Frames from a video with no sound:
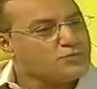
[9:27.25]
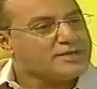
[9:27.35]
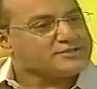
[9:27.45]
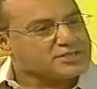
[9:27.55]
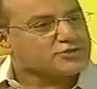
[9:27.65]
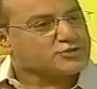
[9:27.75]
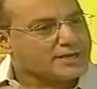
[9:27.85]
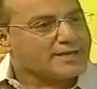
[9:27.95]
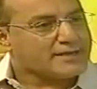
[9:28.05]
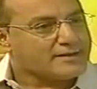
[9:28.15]
We are just
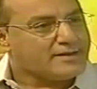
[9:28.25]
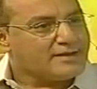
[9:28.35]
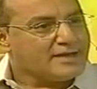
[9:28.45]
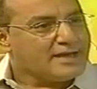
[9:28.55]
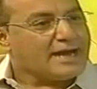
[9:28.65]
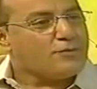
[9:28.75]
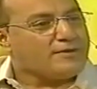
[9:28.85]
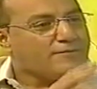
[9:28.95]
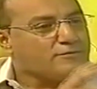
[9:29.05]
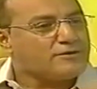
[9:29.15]
trying. And mm-hmm.
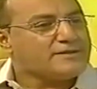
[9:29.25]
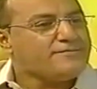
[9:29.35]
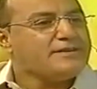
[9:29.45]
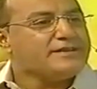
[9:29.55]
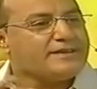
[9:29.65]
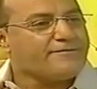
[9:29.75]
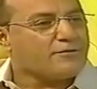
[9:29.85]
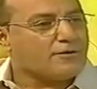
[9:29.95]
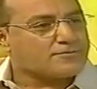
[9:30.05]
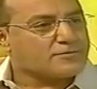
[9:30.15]
we have not even
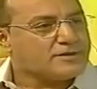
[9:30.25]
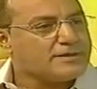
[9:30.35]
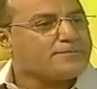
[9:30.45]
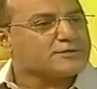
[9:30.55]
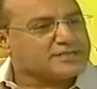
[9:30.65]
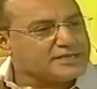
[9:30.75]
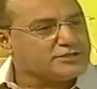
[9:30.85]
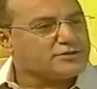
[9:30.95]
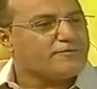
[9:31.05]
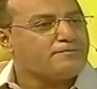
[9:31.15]
developed the
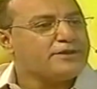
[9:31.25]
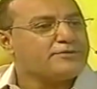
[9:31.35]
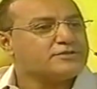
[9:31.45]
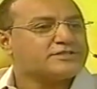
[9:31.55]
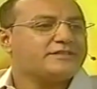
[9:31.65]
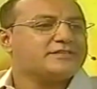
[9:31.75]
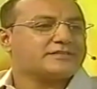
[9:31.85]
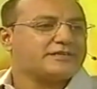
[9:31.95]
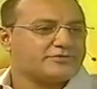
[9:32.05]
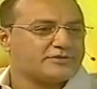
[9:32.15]
potential of minerals in this
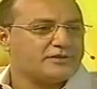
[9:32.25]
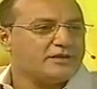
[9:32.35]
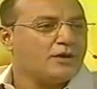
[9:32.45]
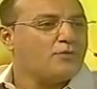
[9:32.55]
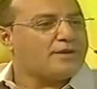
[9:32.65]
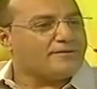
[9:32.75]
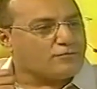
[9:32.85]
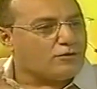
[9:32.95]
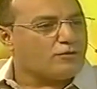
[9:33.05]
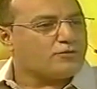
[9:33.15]
country. Uh-huh. We have
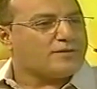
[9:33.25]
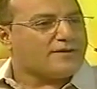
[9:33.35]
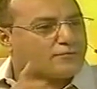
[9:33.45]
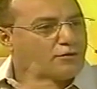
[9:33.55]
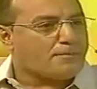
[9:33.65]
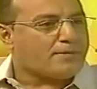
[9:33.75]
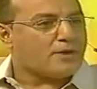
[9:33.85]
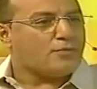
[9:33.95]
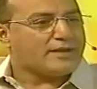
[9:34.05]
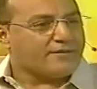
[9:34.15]
gold, we have copper,
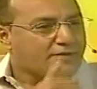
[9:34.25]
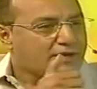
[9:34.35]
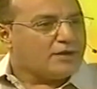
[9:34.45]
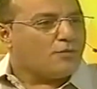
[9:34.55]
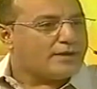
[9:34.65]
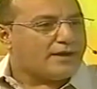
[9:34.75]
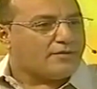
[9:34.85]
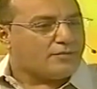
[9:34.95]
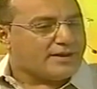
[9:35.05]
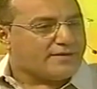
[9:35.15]
we have
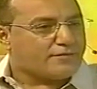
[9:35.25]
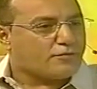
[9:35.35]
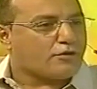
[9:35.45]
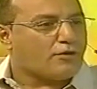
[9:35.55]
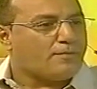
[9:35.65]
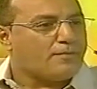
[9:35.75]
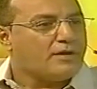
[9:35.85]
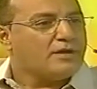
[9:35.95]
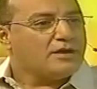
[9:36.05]
chrome.